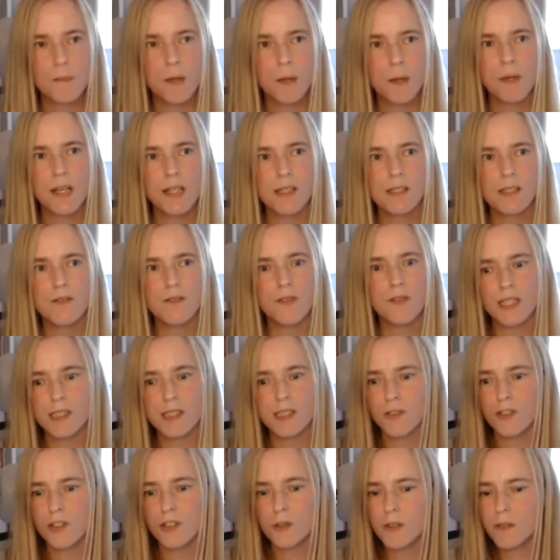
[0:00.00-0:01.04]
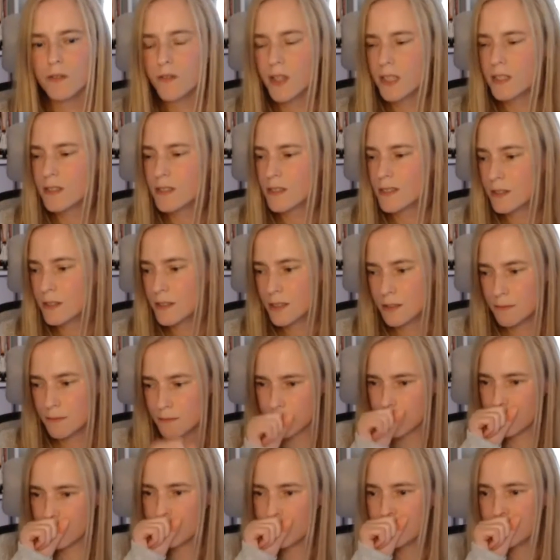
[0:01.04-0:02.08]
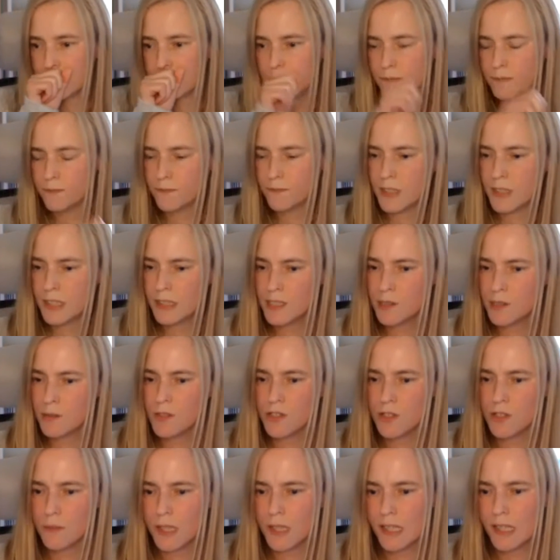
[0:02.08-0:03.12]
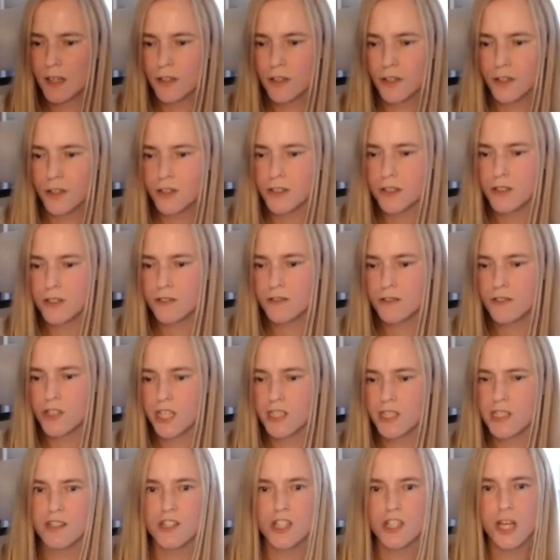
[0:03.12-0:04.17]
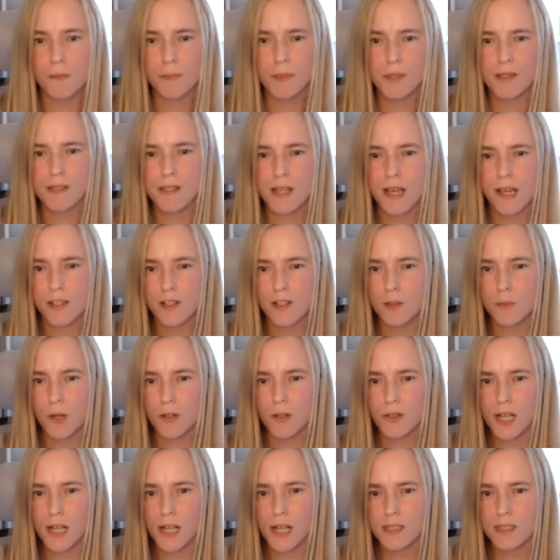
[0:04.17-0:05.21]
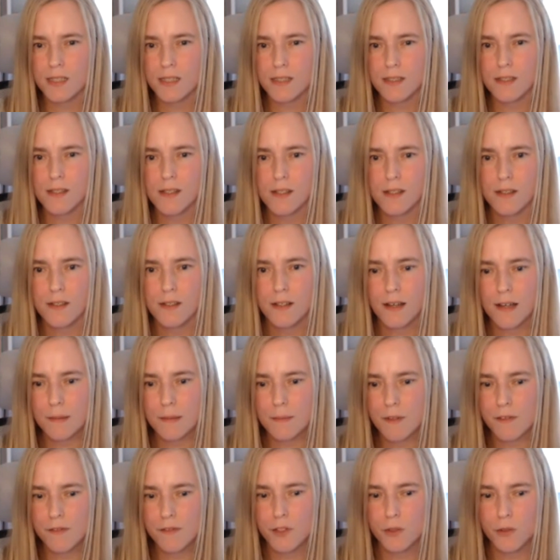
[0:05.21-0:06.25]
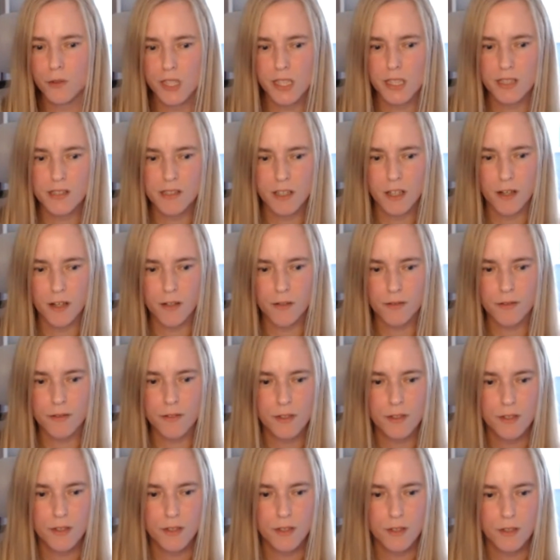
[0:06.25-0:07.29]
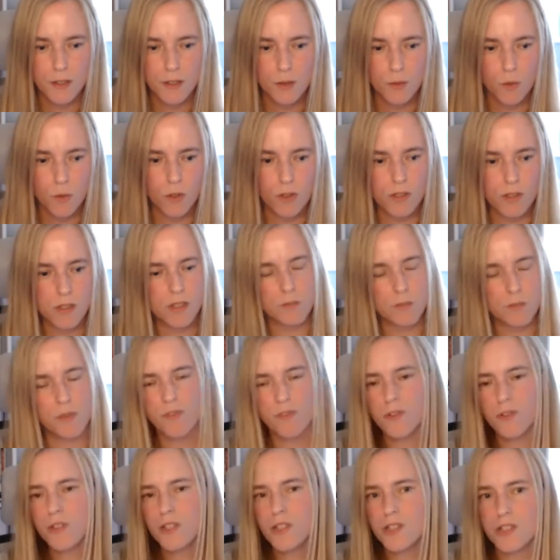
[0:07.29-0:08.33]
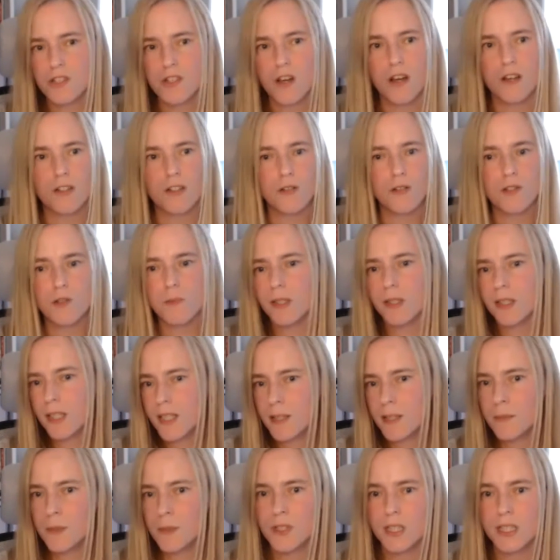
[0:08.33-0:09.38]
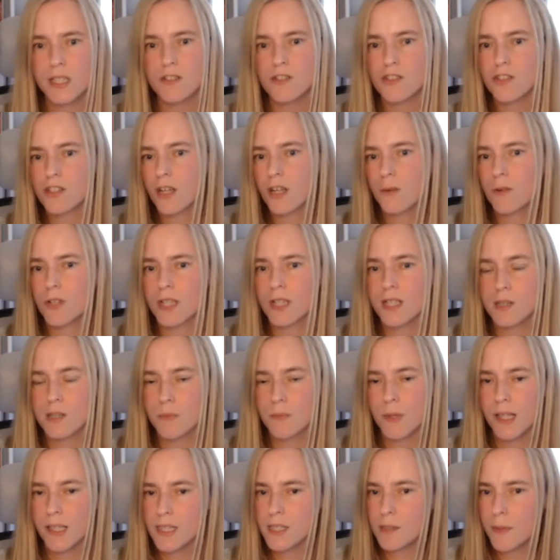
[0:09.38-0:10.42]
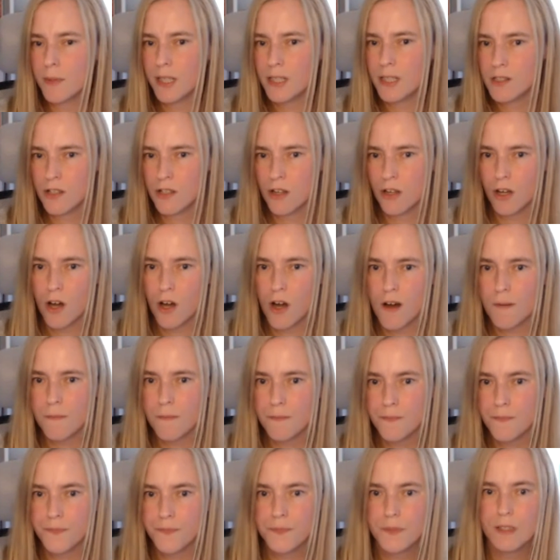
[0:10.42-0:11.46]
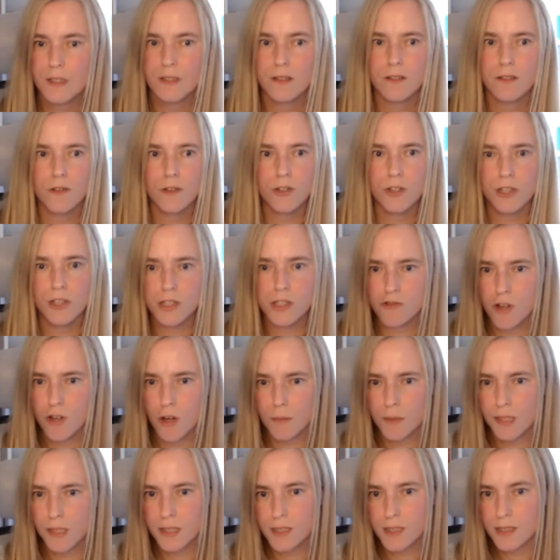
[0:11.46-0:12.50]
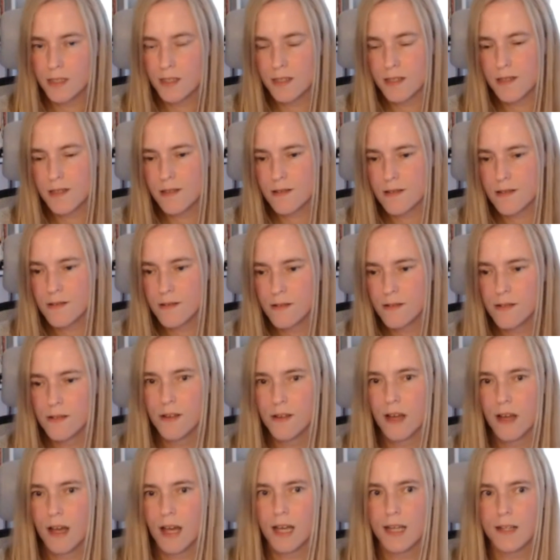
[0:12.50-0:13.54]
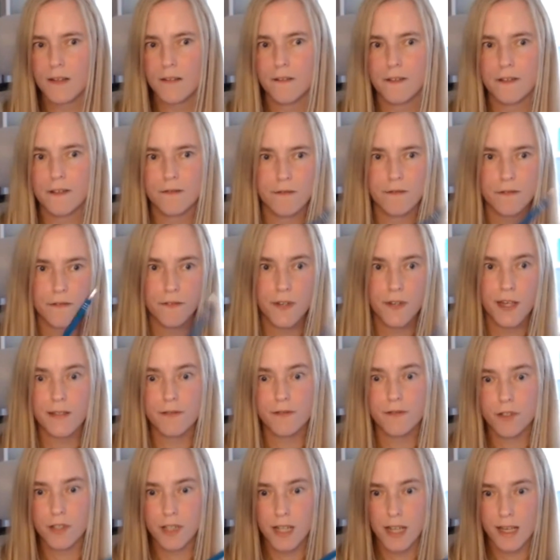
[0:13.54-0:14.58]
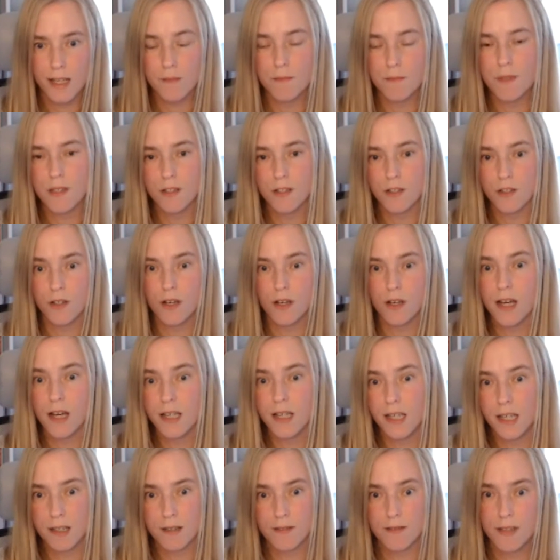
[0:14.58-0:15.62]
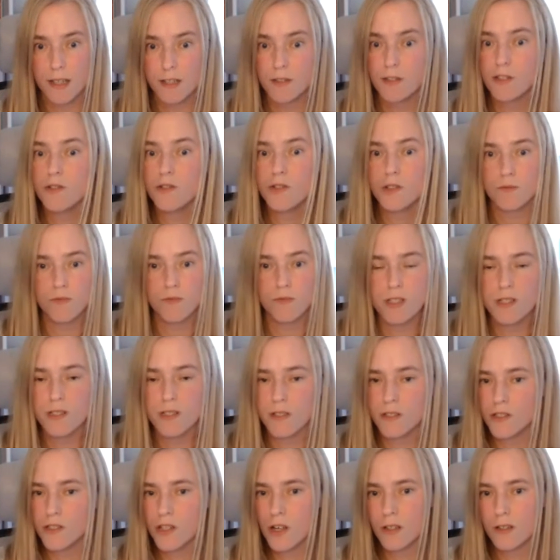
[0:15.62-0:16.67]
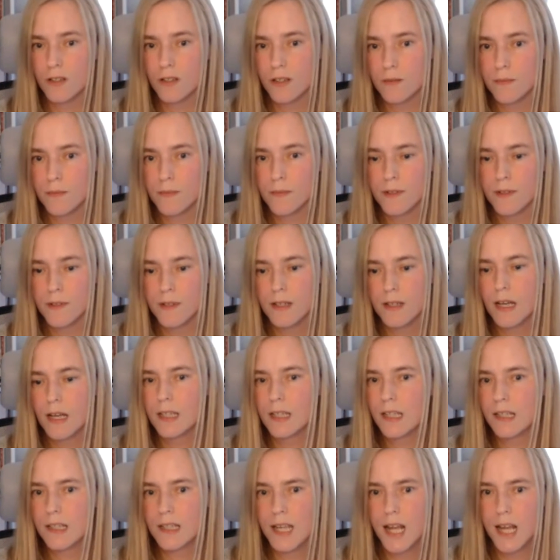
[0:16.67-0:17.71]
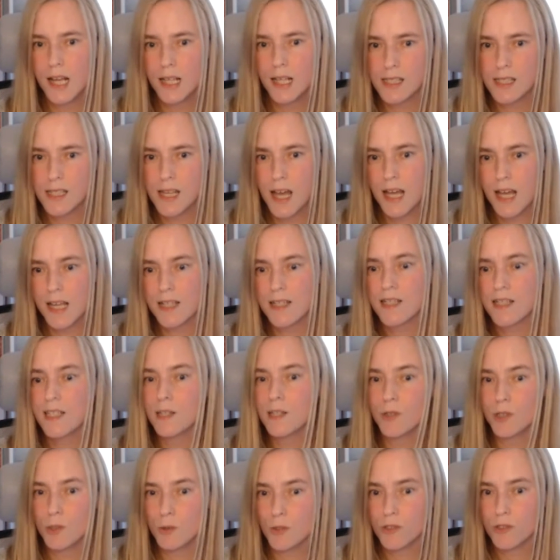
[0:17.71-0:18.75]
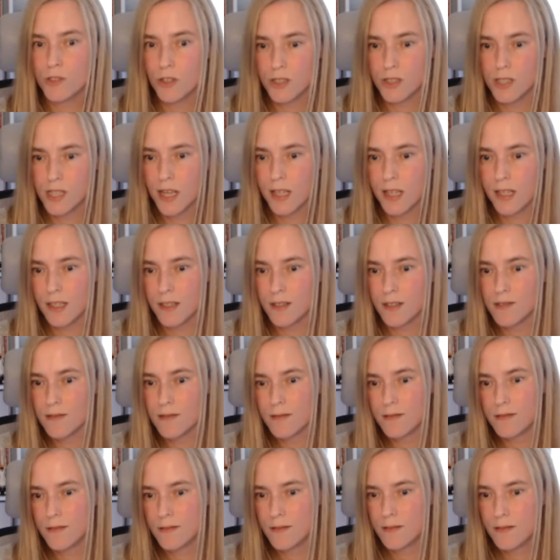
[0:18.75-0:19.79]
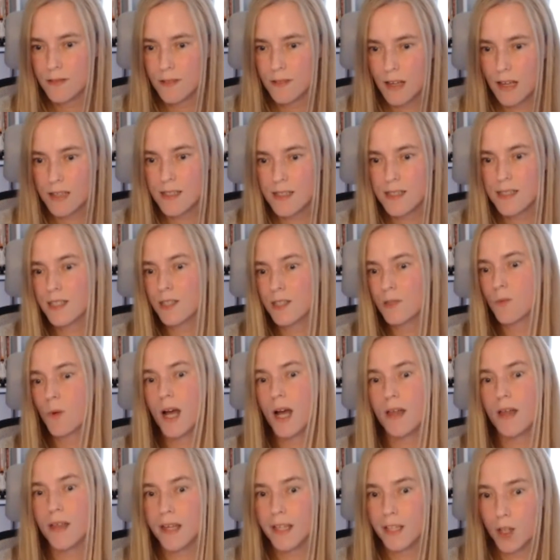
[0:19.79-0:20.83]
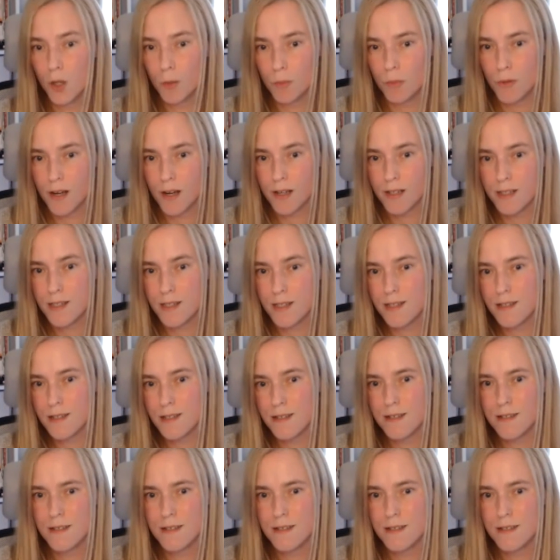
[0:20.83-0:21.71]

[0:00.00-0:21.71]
my best advice for new investors, and this was something I heard Jason Shepherd say on a podcast a few years ago, was before you start, don't spend any money, just go on expireddomains.com, look at the drop lists and favorite names that you like and do some research on them. And then the next day, see which ones got taken and see where they got priced.